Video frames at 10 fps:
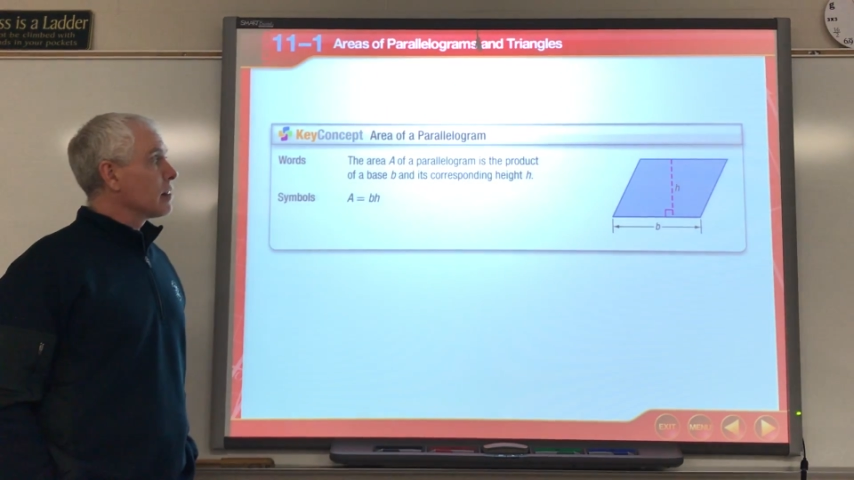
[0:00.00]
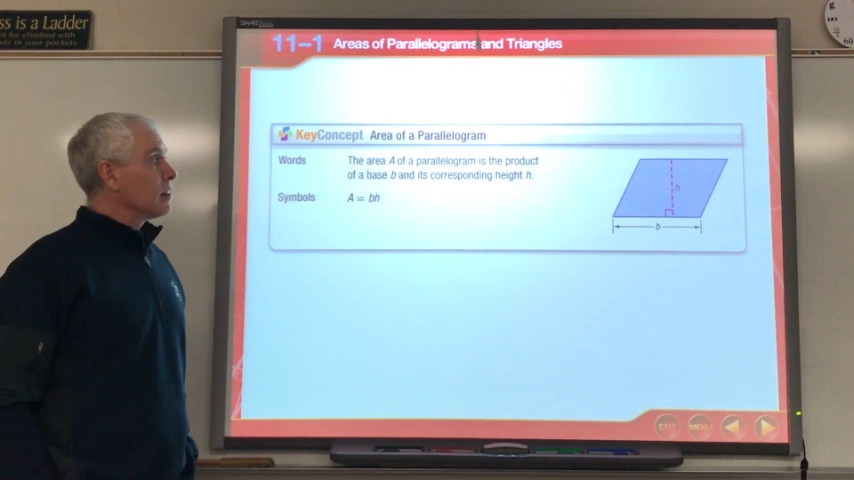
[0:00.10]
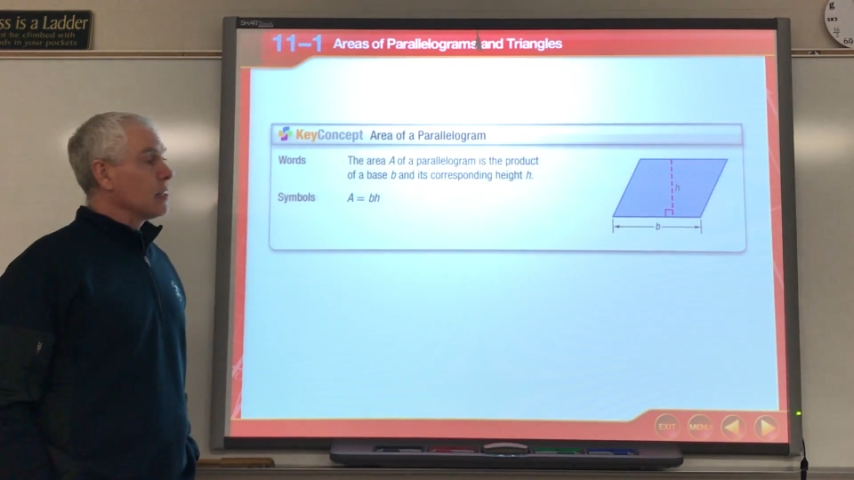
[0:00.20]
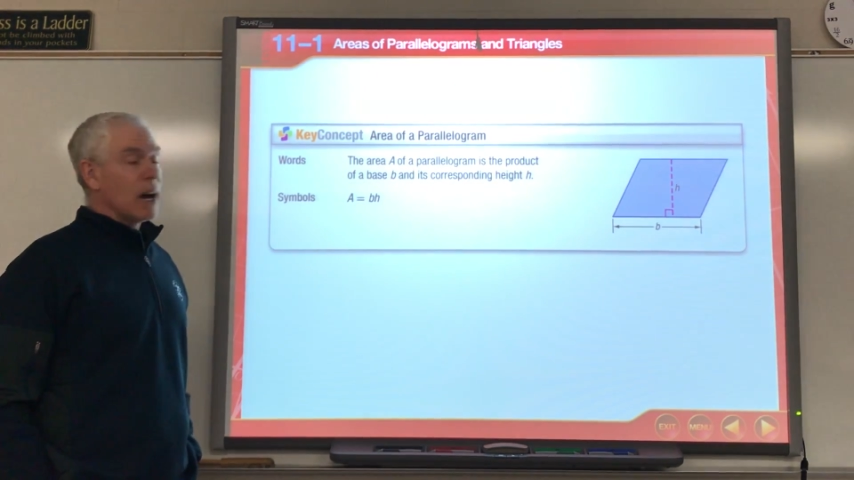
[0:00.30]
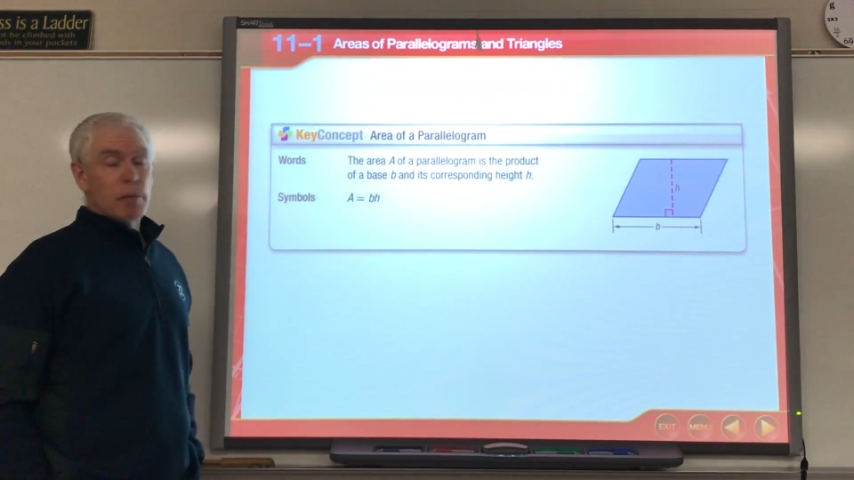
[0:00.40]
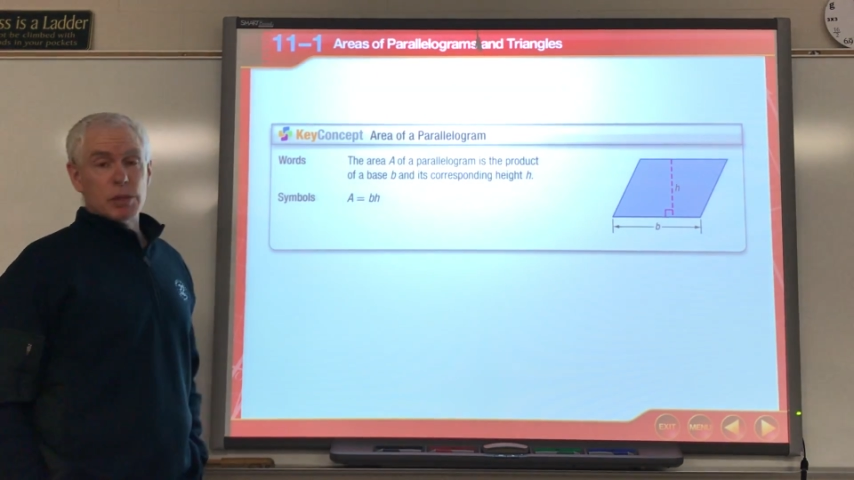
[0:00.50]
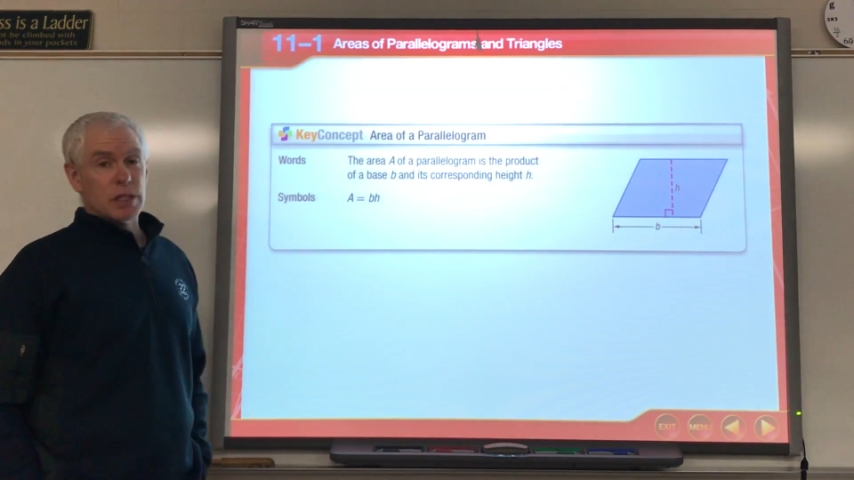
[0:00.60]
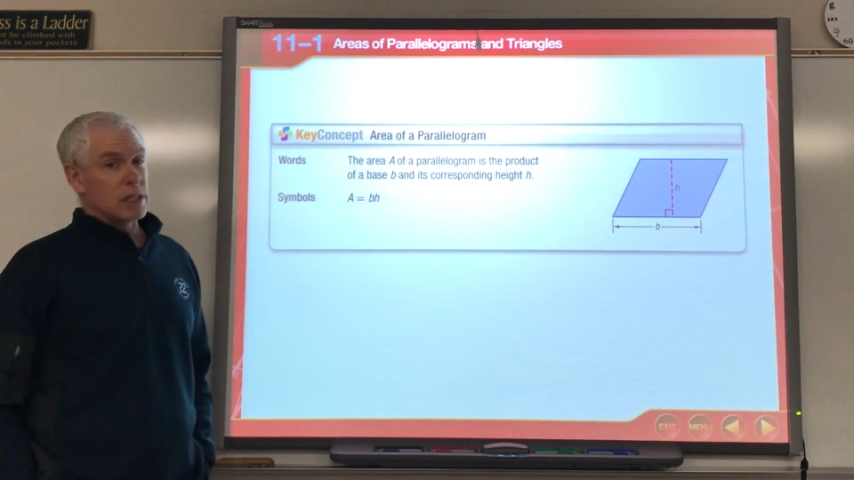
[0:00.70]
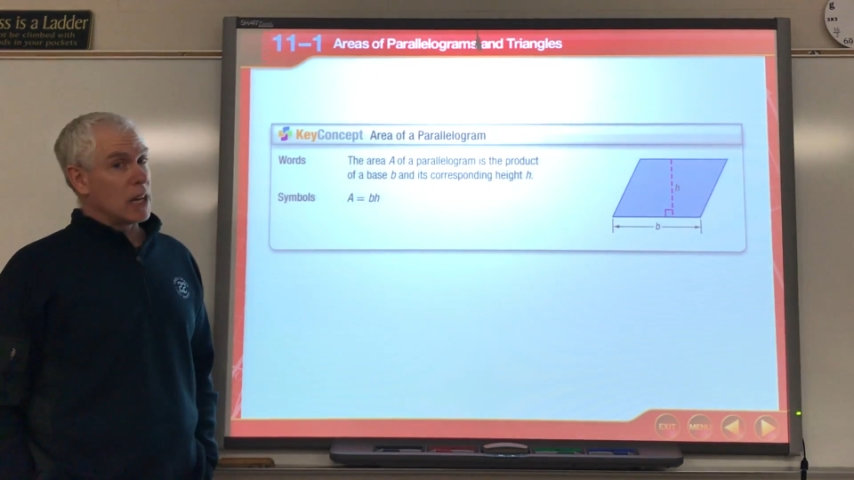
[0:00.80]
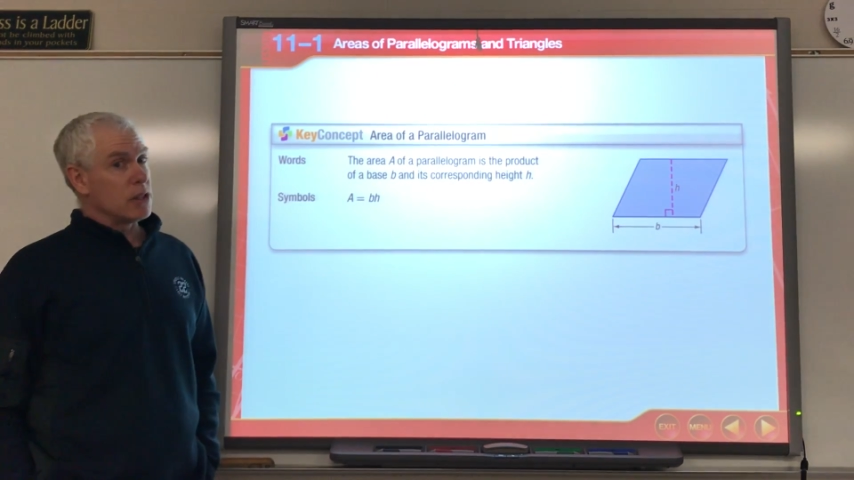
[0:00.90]
that the
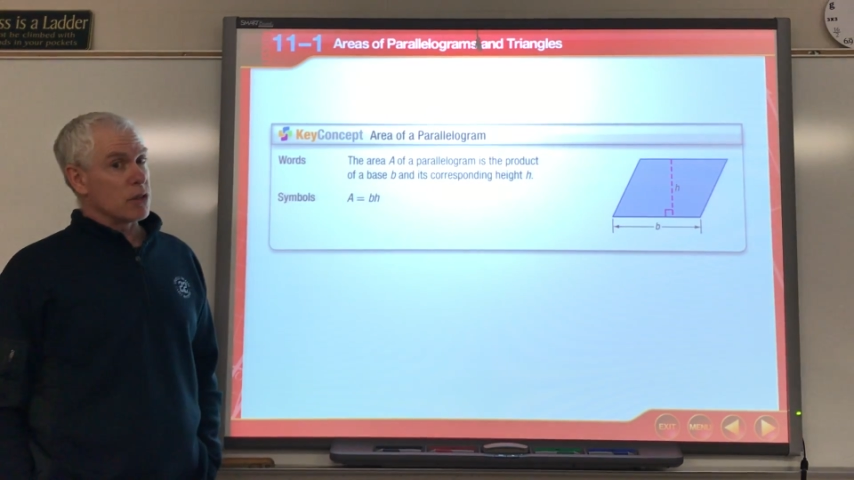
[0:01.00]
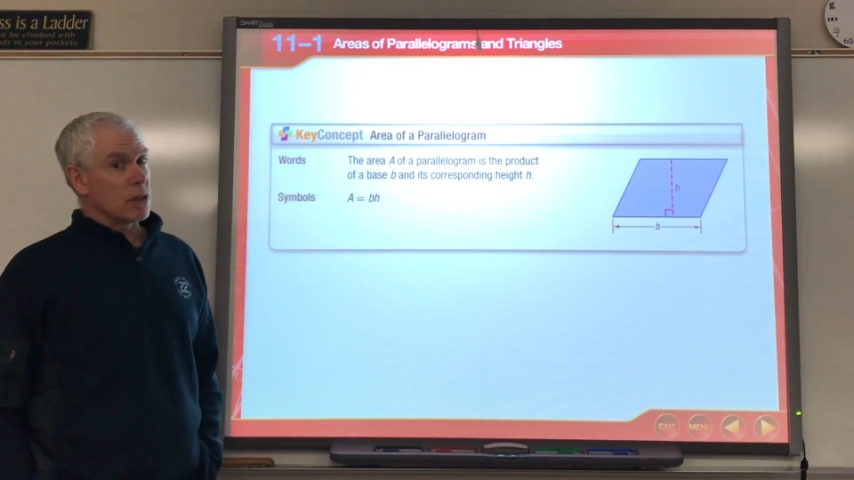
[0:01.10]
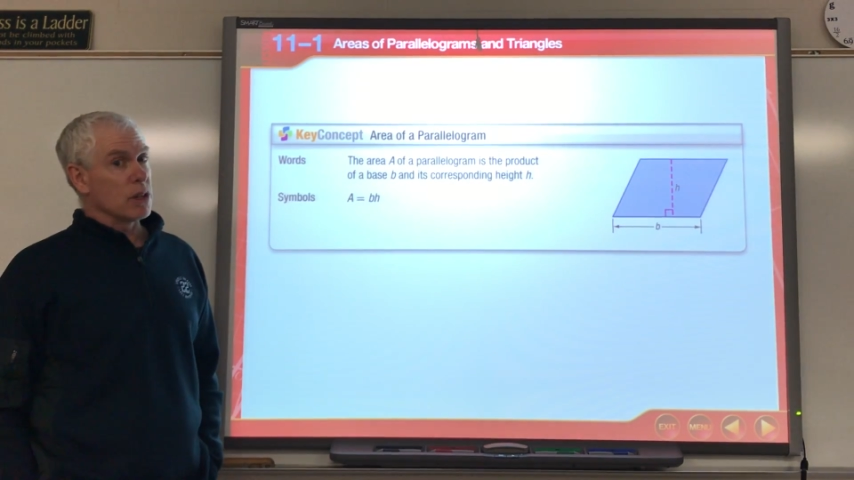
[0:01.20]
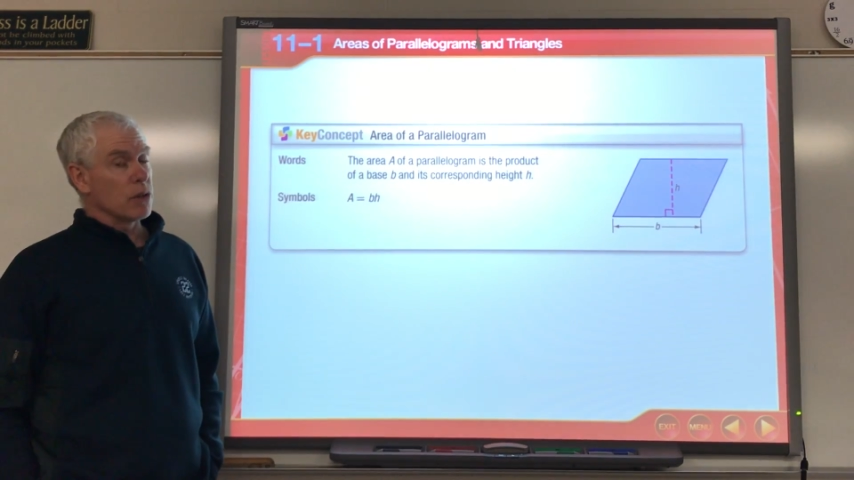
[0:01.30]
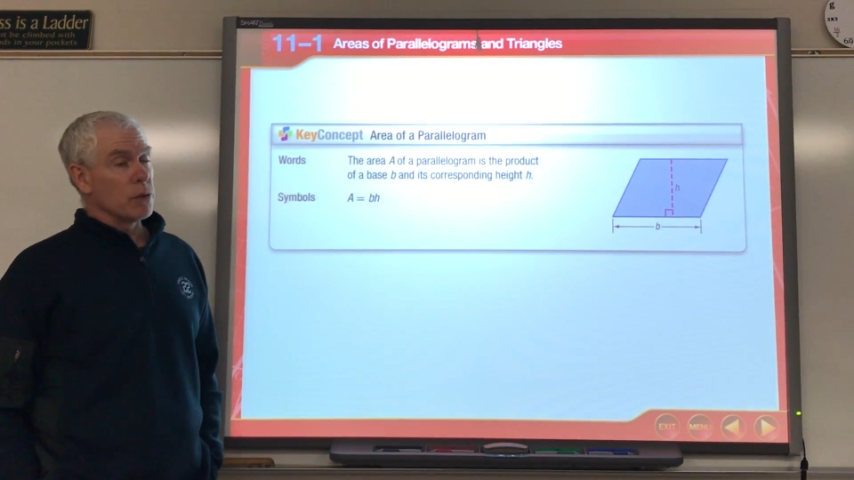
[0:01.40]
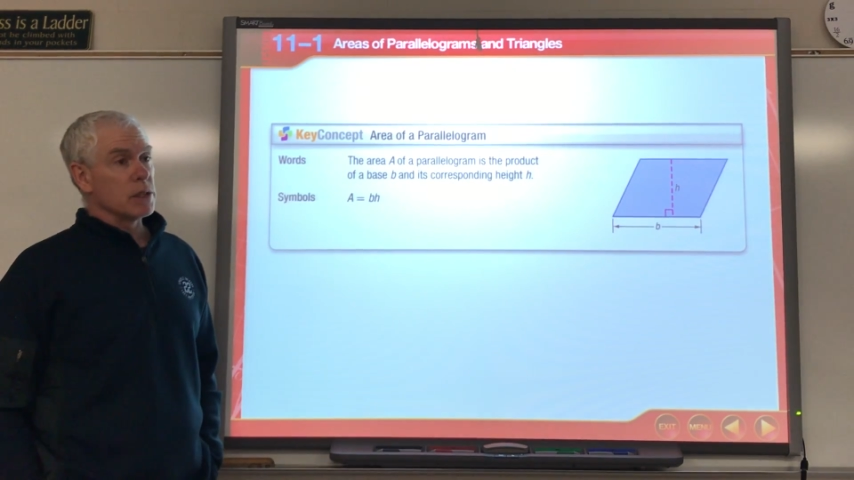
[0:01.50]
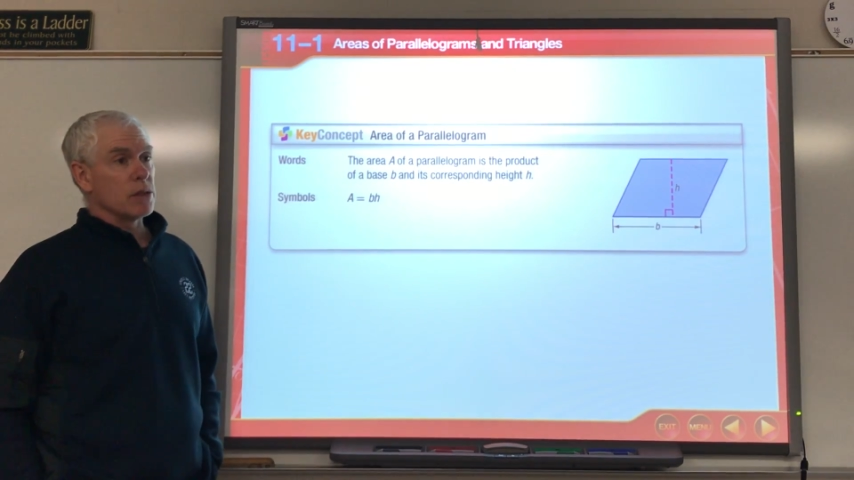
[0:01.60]
opposite sides are congruent,